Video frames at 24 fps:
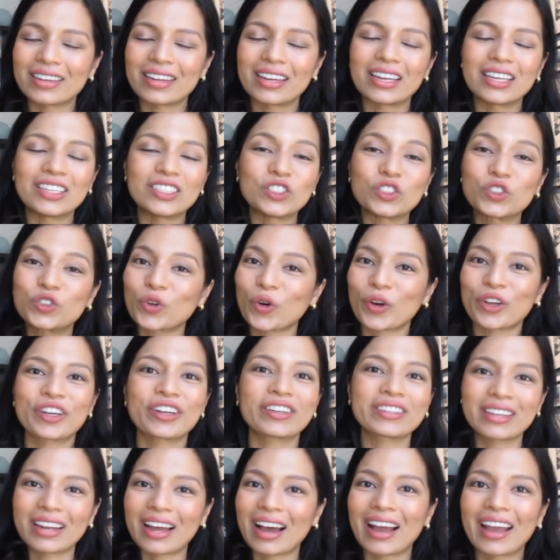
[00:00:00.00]
enjoy
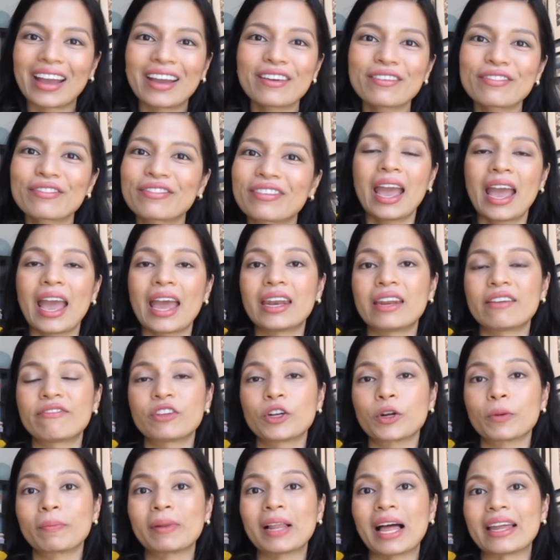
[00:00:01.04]
your life, and if
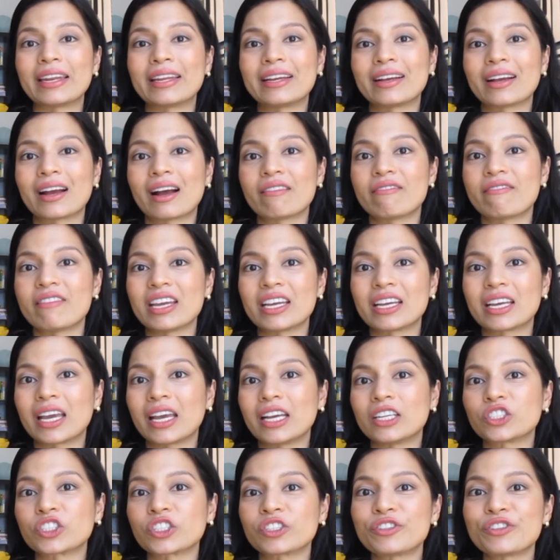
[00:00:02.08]
you're planning a
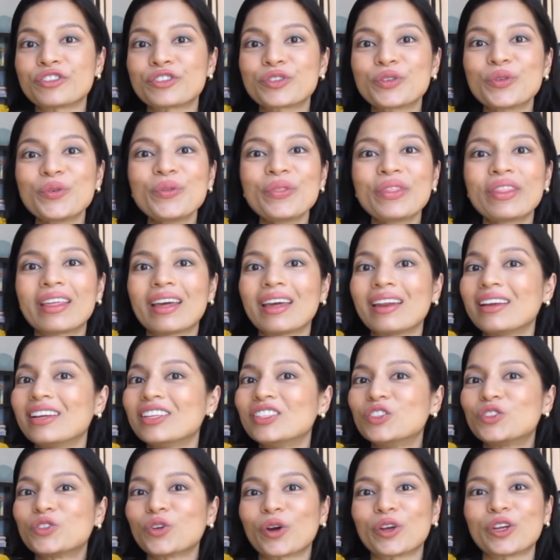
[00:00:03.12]
vacation soon, then
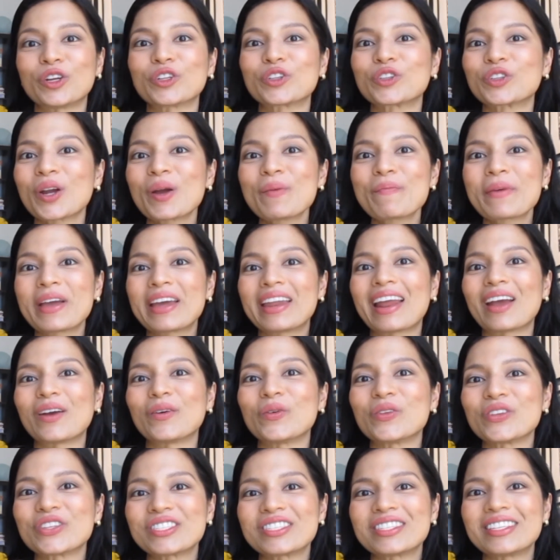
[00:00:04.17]
enjoy your trip, and I
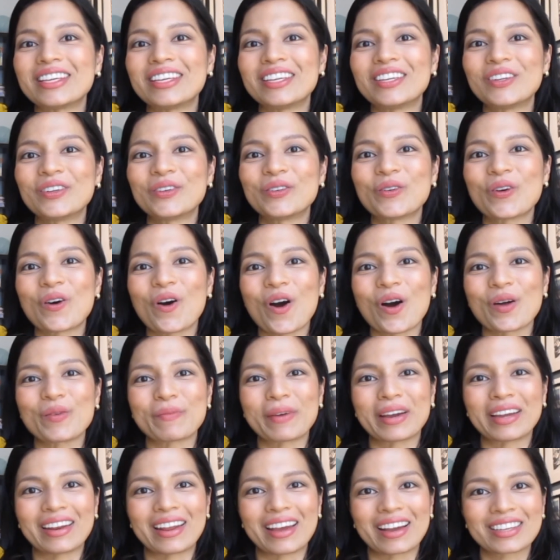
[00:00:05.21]
will see you on
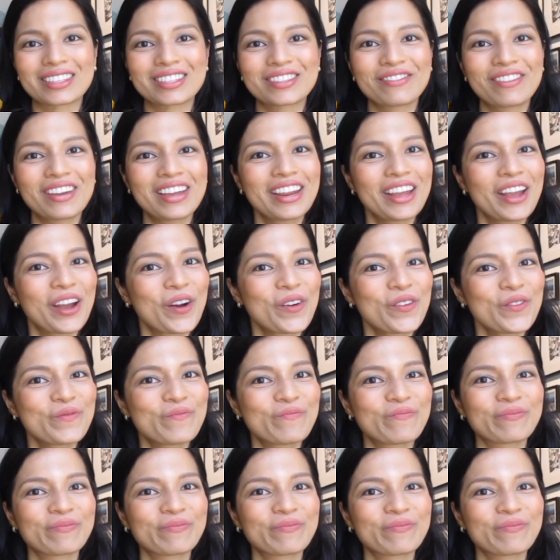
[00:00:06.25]
my next video.